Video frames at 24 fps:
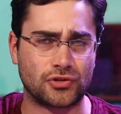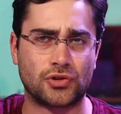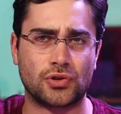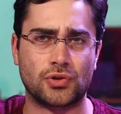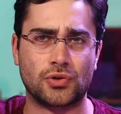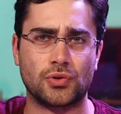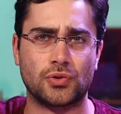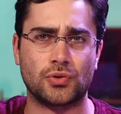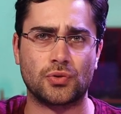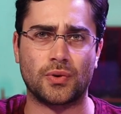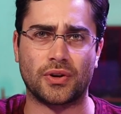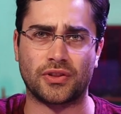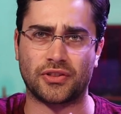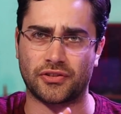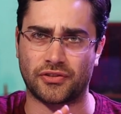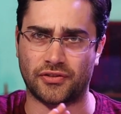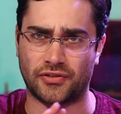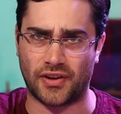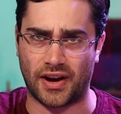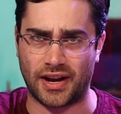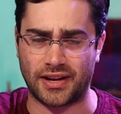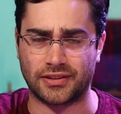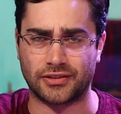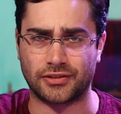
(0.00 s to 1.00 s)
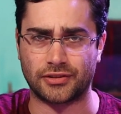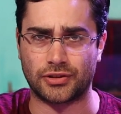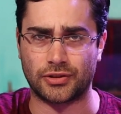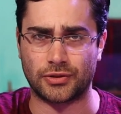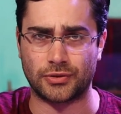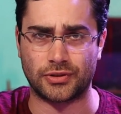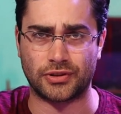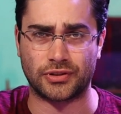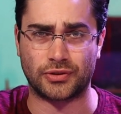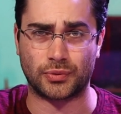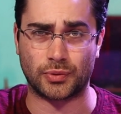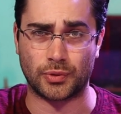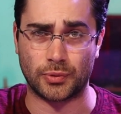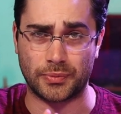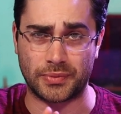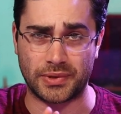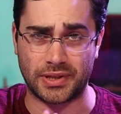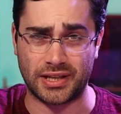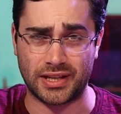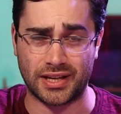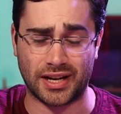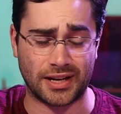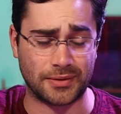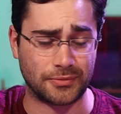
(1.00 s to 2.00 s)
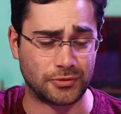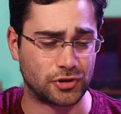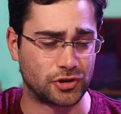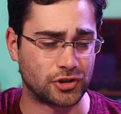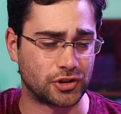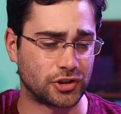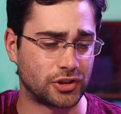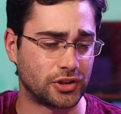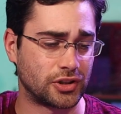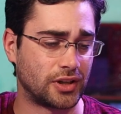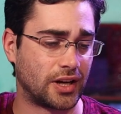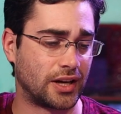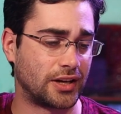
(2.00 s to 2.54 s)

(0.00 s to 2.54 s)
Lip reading: to what the final units will be, I'm sure.